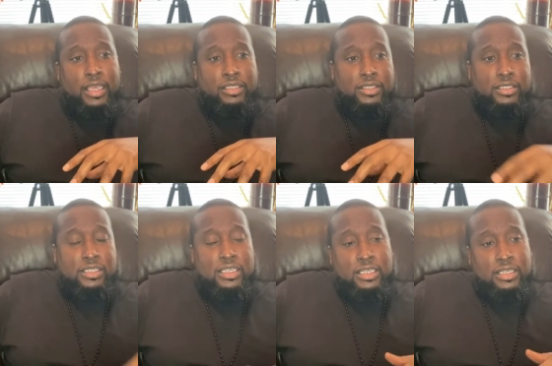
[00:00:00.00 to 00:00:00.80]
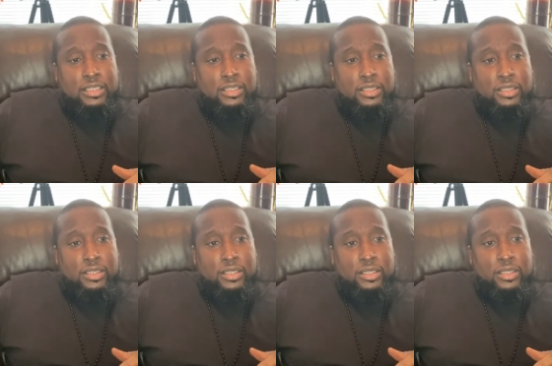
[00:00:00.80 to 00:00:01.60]
And to see
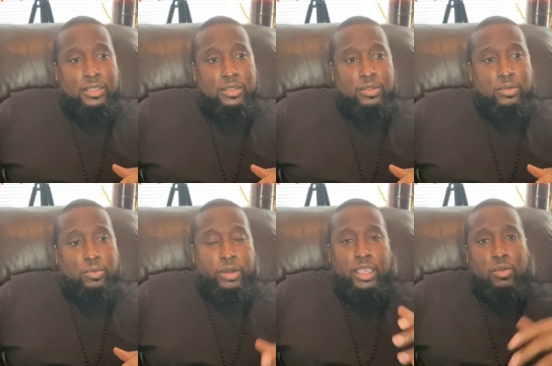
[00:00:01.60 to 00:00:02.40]
where